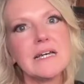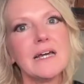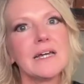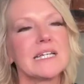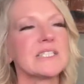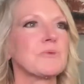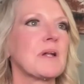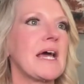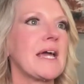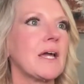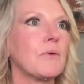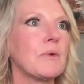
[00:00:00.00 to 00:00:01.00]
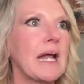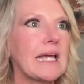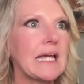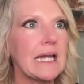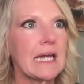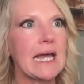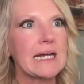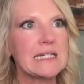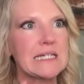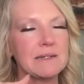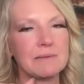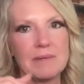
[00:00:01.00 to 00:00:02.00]
Because when I
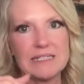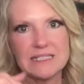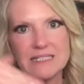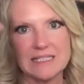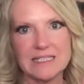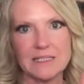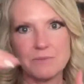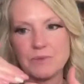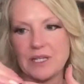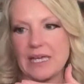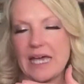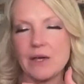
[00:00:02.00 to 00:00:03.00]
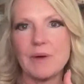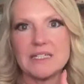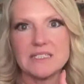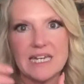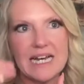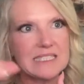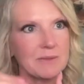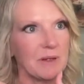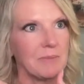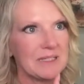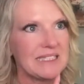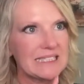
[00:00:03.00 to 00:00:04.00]
connected my system, the gateways, it has to be a
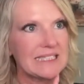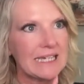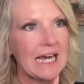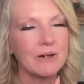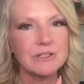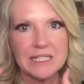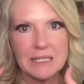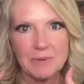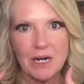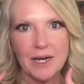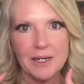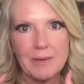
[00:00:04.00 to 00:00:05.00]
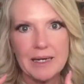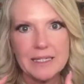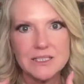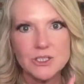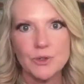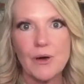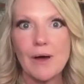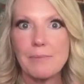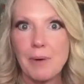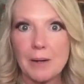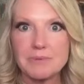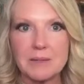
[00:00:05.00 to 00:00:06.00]
business account to keep it automated. So now I
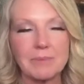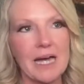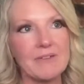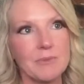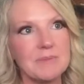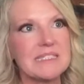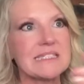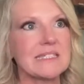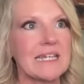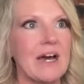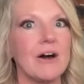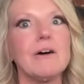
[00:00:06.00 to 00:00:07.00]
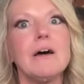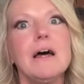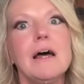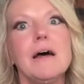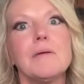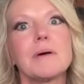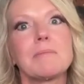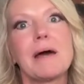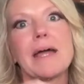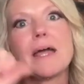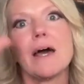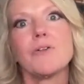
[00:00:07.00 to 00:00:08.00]
popped up, I have a business account, but
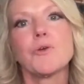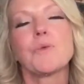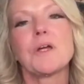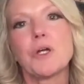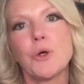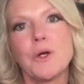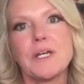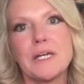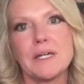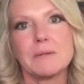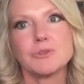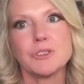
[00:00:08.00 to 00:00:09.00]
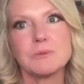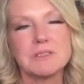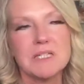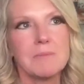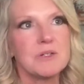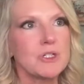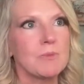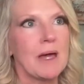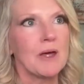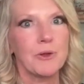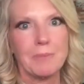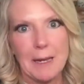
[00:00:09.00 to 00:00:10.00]
my other reoccurring income streams come into my
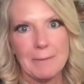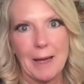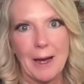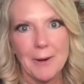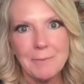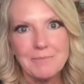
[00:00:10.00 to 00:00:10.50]
other PayPal.